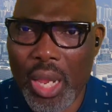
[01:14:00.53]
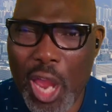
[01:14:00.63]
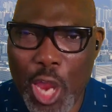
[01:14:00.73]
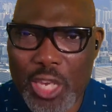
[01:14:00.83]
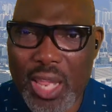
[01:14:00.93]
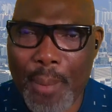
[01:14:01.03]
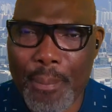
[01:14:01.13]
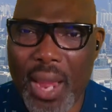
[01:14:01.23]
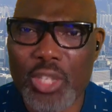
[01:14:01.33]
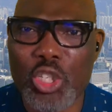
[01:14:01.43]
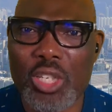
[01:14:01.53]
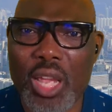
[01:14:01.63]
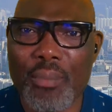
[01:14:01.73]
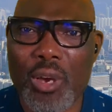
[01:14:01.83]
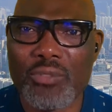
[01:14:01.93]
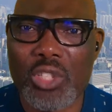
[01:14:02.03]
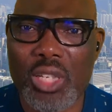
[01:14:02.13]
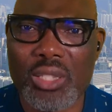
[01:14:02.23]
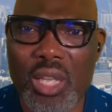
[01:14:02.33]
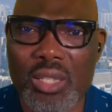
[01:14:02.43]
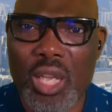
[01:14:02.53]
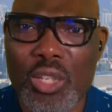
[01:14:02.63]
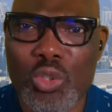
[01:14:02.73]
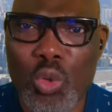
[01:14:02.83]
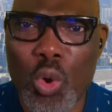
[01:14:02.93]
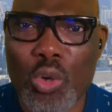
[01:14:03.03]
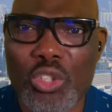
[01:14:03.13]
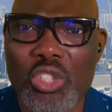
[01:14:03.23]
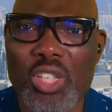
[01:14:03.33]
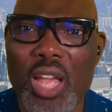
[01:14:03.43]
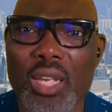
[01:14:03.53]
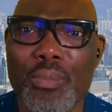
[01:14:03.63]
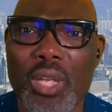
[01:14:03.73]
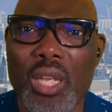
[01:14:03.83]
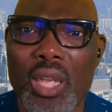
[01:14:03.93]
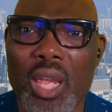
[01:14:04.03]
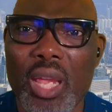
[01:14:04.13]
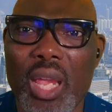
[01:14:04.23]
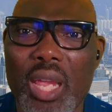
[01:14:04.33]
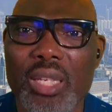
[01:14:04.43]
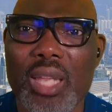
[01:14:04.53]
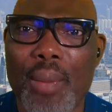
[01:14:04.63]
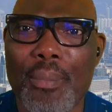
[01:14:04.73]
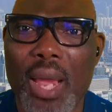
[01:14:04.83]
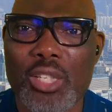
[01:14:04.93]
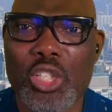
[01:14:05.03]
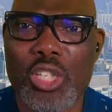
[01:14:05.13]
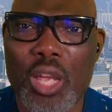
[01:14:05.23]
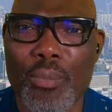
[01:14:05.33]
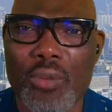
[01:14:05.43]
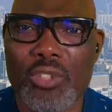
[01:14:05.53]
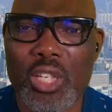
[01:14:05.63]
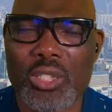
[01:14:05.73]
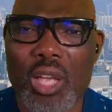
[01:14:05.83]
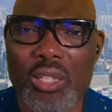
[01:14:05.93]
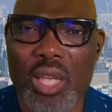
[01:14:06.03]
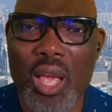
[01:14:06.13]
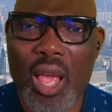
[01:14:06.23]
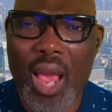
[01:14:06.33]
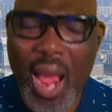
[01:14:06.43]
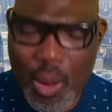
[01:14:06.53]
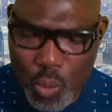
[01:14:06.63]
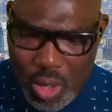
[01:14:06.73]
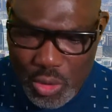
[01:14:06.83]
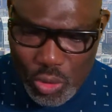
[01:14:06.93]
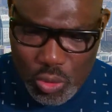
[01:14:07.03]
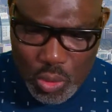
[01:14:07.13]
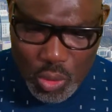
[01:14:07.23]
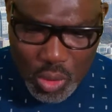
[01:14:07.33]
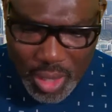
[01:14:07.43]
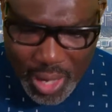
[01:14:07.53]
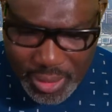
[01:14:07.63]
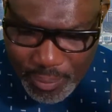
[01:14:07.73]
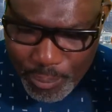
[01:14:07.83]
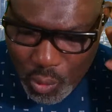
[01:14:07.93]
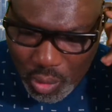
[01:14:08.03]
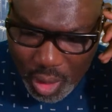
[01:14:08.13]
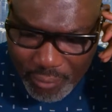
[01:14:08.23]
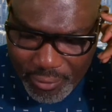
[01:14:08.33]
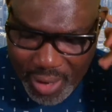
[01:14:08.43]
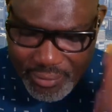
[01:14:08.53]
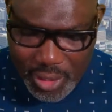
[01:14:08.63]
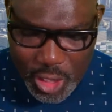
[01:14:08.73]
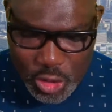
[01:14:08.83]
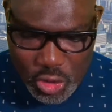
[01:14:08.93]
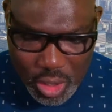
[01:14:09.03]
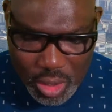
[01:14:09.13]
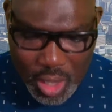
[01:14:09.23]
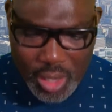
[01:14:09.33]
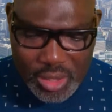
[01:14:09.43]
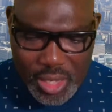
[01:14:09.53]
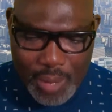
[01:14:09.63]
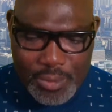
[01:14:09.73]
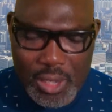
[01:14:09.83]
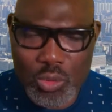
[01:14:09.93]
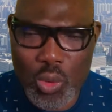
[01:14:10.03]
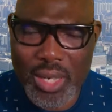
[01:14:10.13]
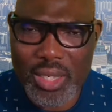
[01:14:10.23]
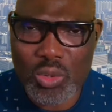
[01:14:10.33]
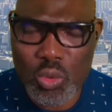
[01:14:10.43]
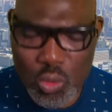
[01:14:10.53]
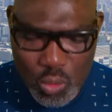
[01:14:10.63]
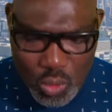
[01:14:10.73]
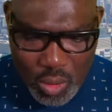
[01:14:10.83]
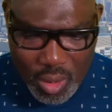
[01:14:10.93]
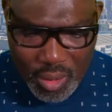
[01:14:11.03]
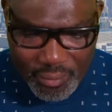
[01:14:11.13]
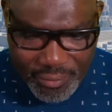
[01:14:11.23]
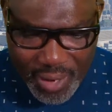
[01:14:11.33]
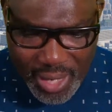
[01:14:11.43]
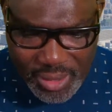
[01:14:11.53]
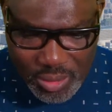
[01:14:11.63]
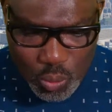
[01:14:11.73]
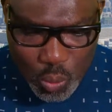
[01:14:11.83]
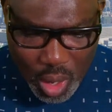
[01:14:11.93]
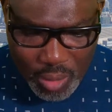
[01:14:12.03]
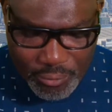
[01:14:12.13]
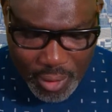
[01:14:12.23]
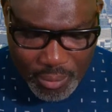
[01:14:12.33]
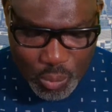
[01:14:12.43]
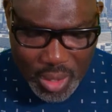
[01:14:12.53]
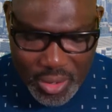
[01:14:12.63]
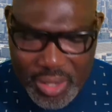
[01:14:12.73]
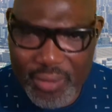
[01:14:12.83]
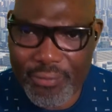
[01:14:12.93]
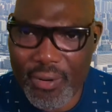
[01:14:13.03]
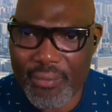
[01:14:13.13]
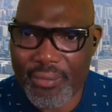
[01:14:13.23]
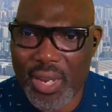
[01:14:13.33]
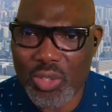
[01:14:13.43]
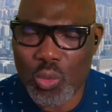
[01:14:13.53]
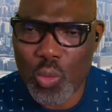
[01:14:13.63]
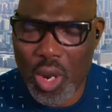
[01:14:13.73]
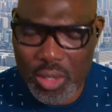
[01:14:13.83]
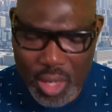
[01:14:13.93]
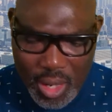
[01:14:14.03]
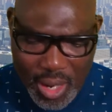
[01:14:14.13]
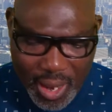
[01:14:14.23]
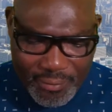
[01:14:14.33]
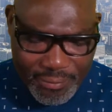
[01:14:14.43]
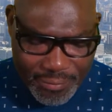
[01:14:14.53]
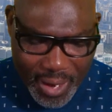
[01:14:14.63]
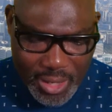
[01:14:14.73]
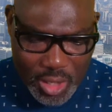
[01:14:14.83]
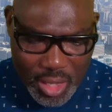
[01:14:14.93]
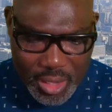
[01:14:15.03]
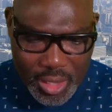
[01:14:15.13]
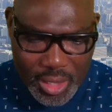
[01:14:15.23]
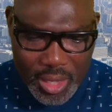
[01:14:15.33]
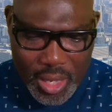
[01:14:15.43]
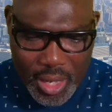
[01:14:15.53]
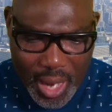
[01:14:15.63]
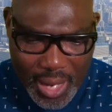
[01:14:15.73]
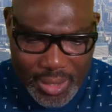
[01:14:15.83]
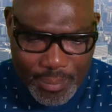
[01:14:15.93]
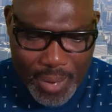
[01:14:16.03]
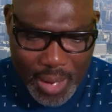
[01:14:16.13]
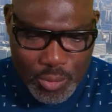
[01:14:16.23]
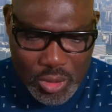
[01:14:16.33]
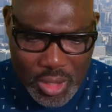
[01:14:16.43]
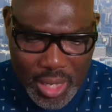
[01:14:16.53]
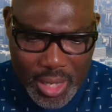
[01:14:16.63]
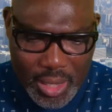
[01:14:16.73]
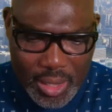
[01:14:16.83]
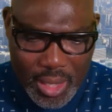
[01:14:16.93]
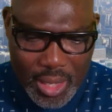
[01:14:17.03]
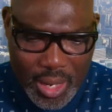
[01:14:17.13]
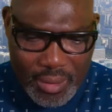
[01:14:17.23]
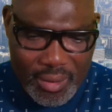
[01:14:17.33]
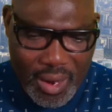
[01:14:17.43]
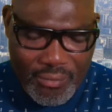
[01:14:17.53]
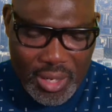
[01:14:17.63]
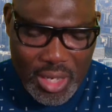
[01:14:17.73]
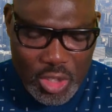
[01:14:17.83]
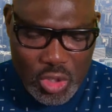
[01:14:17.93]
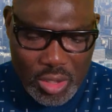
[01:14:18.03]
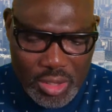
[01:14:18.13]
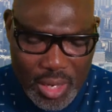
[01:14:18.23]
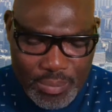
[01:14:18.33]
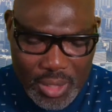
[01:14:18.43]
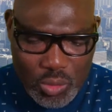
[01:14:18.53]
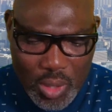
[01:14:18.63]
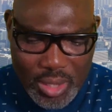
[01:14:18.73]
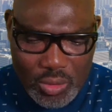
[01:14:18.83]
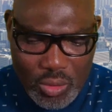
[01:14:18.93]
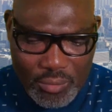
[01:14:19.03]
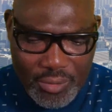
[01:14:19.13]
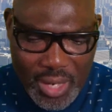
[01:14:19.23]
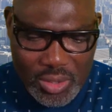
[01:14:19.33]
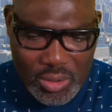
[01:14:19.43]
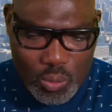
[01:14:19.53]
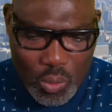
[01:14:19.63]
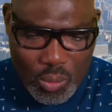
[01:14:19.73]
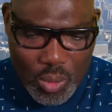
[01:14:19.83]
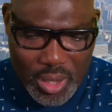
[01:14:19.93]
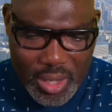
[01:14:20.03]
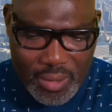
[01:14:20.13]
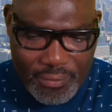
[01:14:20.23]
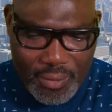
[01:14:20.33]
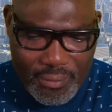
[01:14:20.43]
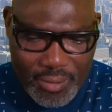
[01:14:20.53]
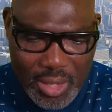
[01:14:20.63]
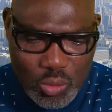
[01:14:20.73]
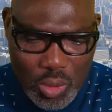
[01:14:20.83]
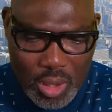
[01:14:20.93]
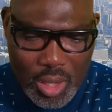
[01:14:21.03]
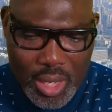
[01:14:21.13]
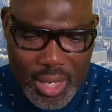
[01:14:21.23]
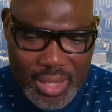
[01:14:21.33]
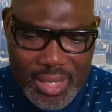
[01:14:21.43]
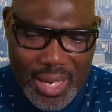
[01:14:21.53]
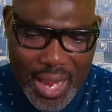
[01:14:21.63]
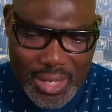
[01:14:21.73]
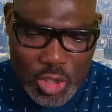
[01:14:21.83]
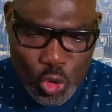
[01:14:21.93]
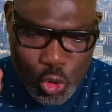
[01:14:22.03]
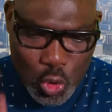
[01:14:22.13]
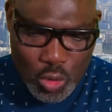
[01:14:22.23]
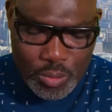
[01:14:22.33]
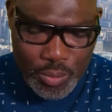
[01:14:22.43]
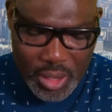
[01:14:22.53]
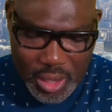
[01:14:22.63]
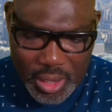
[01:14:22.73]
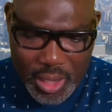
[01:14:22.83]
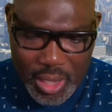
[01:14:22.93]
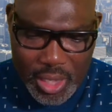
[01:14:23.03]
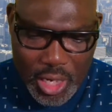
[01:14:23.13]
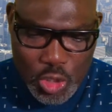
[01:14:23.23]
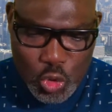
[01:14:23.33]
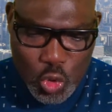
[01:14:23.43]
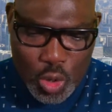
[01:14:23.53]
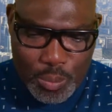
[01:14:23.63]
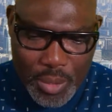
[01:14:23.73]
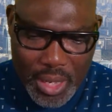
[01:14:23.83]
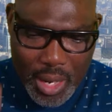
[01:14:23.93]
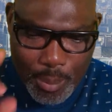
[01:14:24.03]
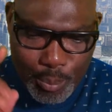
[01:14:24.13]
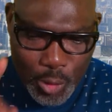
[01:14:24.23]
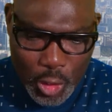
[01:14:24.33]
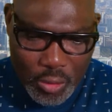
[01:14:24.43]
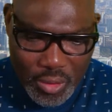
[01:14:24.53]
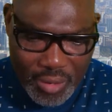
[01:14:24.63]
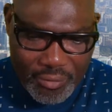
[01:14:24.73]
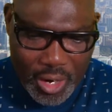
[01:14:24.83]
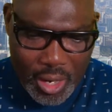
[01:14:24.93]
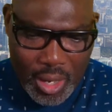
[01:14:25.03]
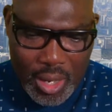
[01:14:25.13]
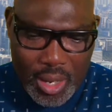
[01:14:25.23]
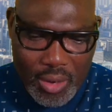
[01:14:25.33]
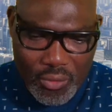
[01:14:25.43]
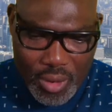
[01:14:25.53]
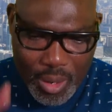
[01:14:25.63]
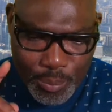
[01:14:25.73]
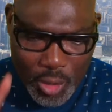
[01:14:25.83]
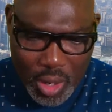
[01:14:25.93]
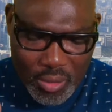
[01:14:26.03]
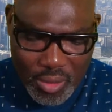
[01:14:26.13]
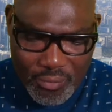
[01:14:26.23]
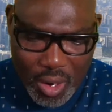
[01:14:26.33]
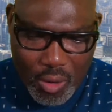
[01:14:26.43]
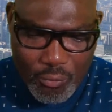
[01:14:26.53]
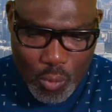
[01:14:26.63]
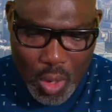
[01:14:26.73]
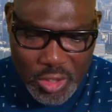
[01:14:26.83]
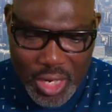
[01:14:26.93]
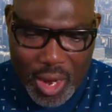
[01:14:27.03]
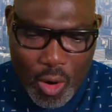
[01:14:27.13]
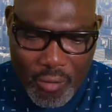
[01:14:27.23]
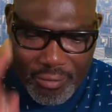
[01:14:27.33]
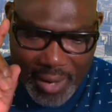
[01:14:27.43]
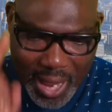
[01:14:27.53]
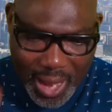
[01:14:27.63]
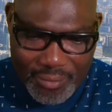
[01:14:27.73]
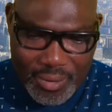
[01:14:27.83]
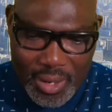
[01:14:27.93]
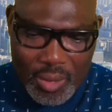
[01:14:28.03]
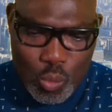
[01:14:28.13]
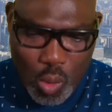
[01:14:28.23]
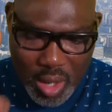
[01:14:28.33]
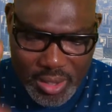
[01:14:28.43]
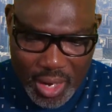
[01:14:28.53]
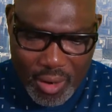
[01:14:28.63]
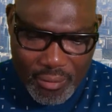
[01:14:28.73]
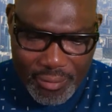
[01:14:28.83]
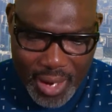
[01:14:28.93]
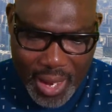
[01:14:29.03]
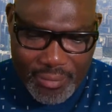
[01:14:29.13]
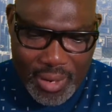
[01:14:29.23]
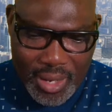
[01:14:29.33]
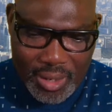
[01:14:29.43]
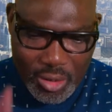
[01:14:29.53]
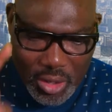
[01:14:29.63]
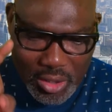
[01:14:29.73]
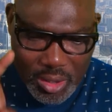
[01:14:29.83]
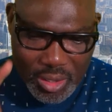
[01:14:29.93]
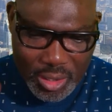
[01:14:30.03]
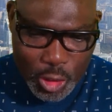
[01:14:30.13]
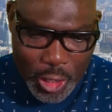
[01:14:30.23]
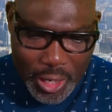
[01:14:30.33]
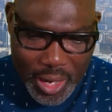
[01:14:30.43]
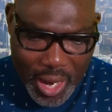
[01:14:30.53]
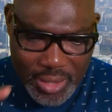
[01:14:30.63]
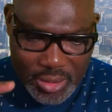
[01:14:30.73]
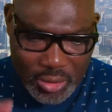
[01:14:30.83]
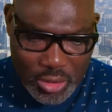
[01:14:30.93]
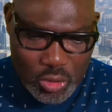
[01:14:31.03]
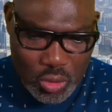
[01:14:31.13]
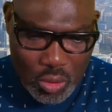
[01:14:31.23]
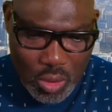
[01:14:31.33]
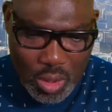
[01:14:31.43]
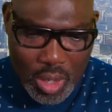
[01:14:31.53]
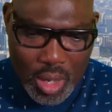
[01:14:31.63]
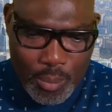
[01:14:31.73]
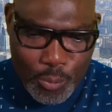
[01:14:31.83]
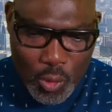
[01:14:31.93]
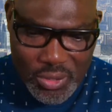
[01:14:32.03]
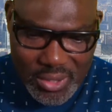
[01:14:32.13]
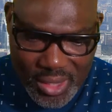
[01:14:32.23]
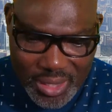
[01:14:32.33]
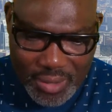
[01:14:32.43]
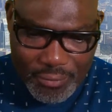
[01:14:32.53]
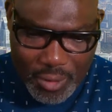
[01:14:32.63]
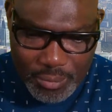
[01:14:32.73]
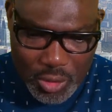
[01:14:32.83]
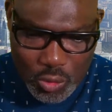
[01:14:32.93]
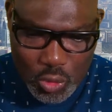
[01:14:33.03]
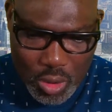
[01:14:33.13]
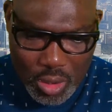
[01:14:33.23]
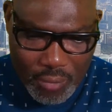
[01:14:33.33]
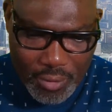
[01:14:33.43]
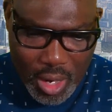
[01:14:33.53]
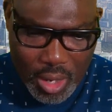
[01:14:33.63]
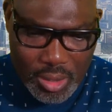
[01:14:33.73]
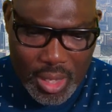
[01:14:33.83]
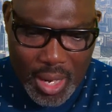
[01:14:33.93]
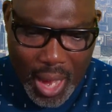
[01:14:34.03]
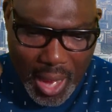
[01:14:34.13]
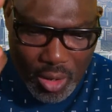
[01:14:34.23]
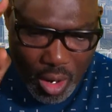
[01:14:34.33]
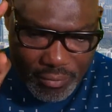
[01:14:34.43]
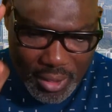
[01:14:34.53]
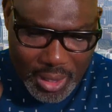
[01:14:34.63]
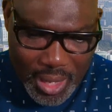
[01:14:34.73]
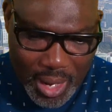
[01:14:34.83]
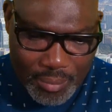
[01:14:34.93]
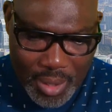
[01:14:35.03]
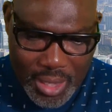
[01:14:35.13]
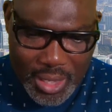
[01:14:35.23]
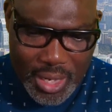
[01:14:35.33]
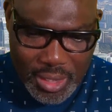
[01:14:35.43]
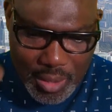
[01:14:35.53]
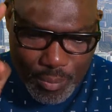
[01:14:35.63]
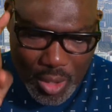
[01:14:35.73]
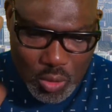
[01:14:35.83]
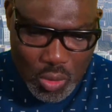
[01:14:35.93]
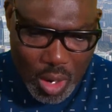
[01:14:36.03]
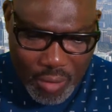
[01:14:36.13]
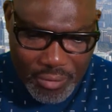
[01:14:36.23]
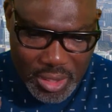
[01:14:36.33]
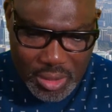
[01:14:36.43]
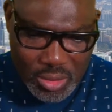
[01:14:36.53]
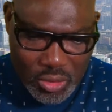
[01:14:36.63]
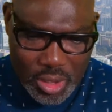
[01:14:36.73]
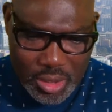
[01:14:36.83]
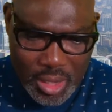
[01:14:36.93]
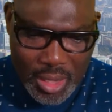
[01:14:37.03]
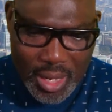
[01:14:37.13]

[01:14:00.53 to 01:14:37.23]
In the mighty name of Jesus, so shall it be. In the mighty name of Jesus, I want you to look at the book of Revelation, chapter 22, verse 1. From, we're reading from verse 1 and finally, and the Bible says in Revelation chapter 22, verse, we're reading from verse 1. He said, And he showed me, he showed me a pure river, a, a pure river of water of life, water of life, clear as crystal, proceeding from the throne of God and of the Lamb, in the middle of a street.